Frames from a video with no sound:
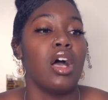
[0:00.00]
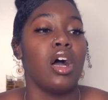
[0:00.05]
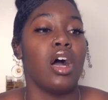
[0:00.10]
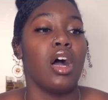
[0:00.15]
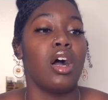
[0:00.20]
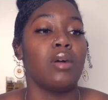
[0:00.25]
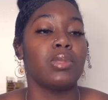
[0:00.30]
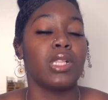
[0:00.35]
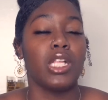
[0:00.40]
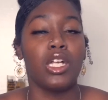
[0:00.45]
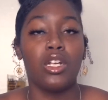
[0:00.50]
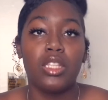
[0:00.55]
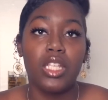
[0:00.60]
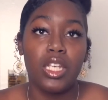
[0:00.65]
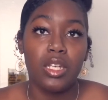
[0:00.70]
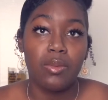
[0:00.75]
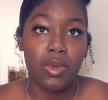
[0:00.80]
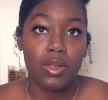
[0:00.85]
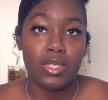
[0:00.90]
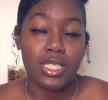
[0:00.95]

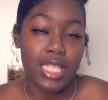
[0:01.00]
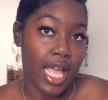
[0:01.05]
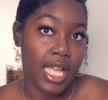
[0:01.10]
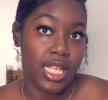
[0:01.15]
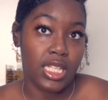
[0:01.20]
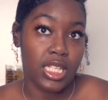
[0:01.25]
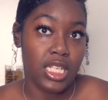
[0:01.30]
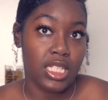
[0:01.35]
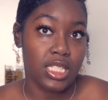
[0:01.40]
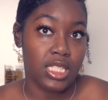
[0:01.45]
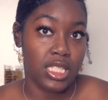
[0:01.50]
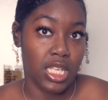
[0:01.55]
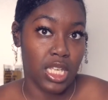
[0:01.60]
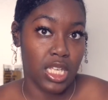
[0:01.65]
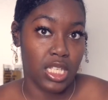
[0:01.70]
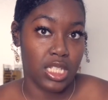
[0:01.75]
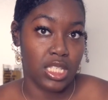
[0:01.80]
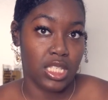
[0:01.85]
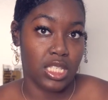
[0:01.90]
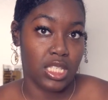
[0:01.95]
Clearly, most likely,
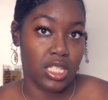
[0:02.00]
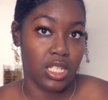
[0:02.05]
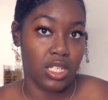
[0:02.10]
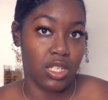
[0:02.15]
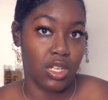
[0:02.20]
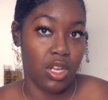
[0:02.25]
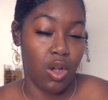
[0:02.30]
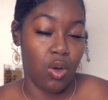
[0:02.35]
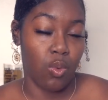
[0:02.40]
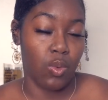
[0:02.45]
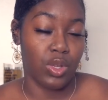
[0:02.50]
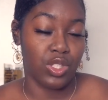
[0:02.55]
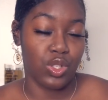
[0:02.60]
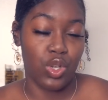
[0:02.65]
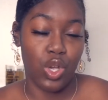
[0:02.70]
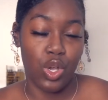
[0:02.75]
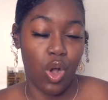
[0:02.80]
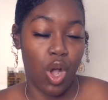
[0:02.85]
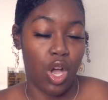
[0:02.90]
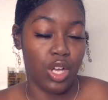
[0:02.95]
since you know what's
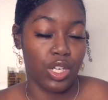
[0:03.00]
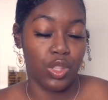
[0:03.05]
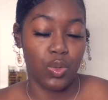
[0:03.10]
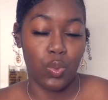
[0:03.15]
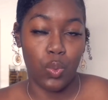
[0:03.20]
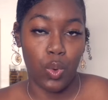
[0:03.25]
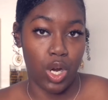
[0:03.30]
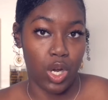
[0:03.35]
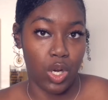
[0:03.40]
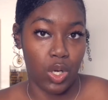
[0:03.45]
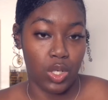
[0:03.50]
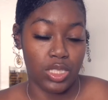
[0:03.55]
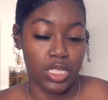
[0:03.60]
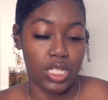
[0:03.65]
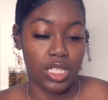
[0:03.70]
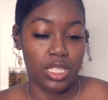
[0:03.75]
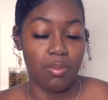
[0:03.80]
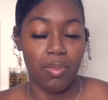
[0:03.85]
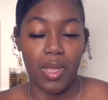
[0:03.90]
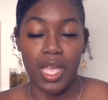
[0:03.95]
going on in the world,
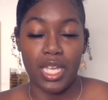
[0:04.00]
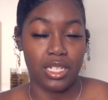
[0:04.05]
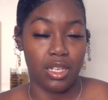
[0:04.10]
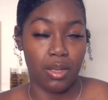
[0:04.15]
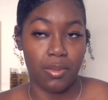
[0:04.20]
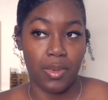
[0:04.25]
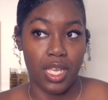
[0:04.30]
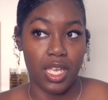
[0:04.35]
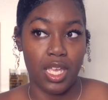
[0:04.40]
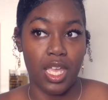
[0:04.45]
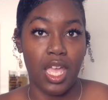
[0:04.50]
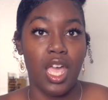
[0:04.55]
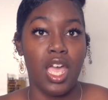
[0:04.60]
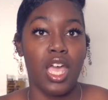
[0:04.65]
the pandemic,